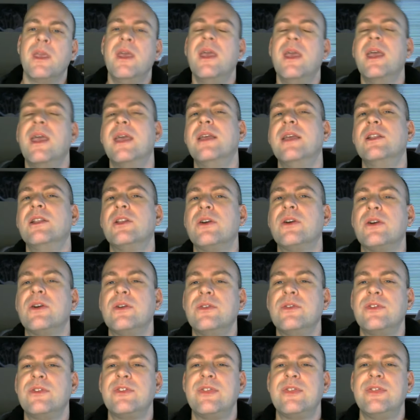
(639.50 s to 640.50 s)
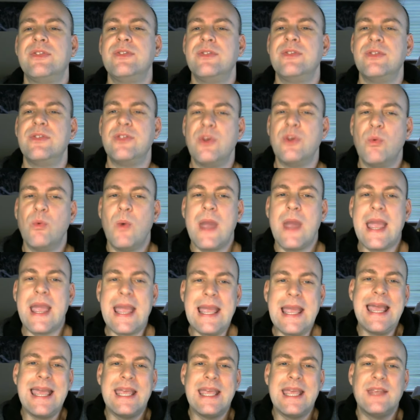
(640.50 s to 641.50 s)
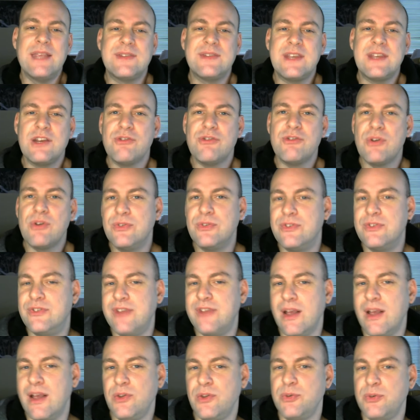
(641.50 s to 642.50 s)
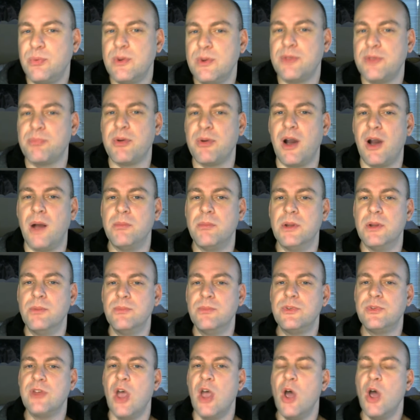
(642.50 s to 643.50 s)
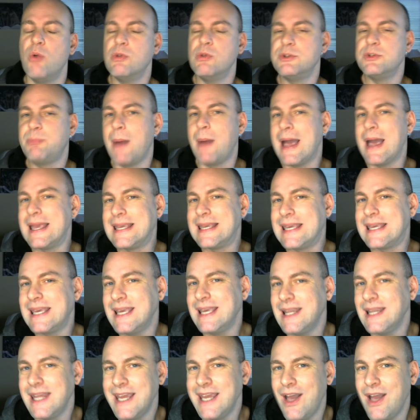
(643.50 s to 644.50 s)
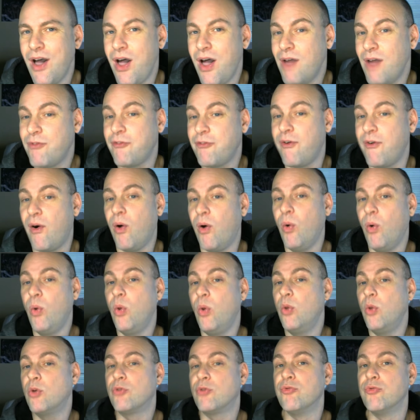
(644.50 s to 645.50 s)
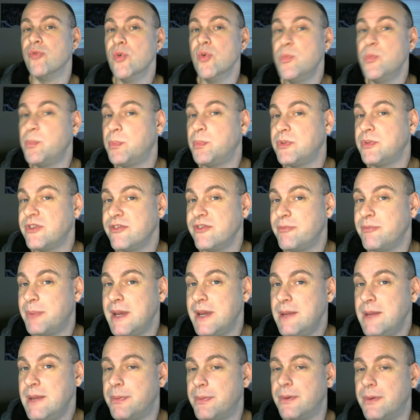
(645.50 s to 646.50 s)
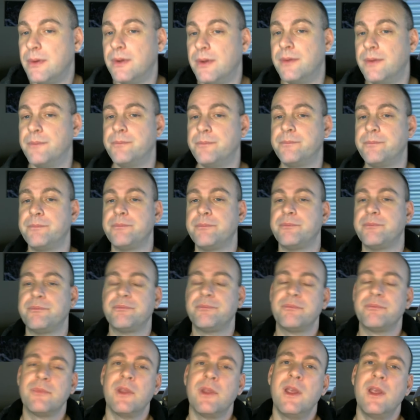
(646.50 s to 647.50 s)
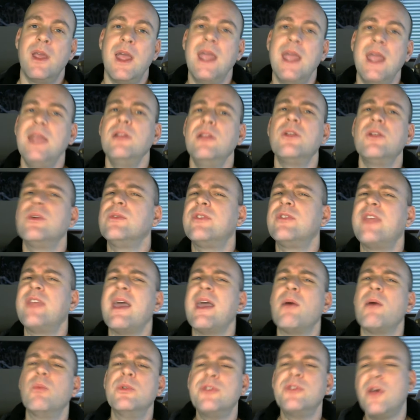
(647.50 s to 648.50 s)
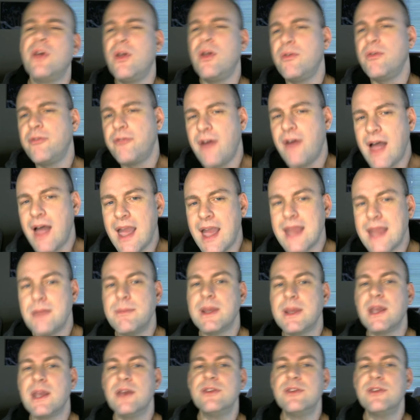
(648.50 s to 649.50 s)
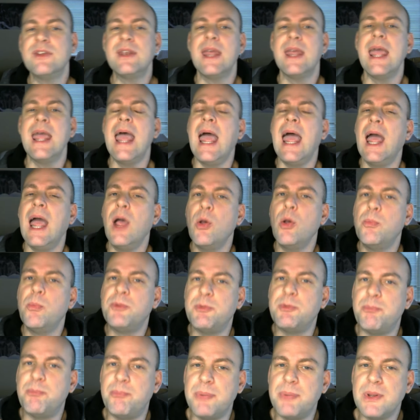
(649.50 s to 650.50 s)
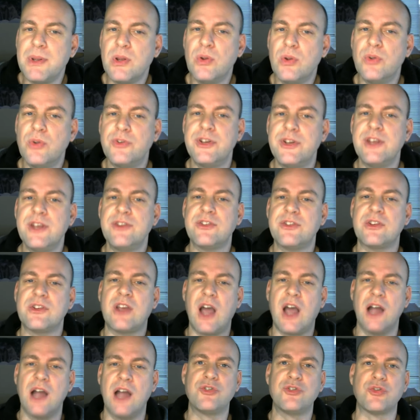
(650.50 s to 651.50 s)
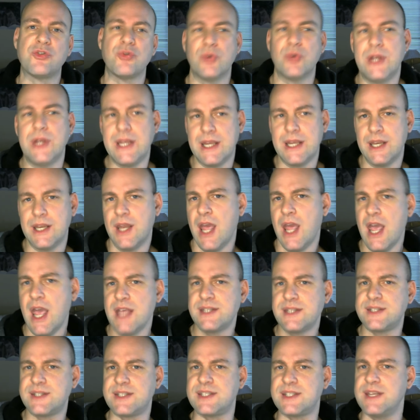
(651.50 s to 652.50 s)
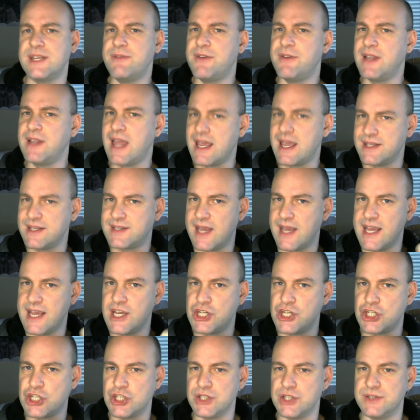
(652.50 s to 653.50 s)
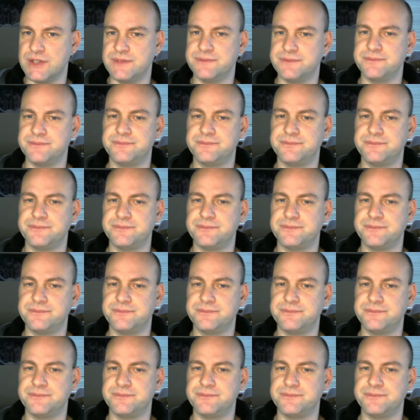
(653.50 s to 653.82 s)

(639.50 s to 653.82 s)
He learns the way his heroes dealt with problems was by killing off whole groups of people. He learns that was all fine because it helped build his country and civilization.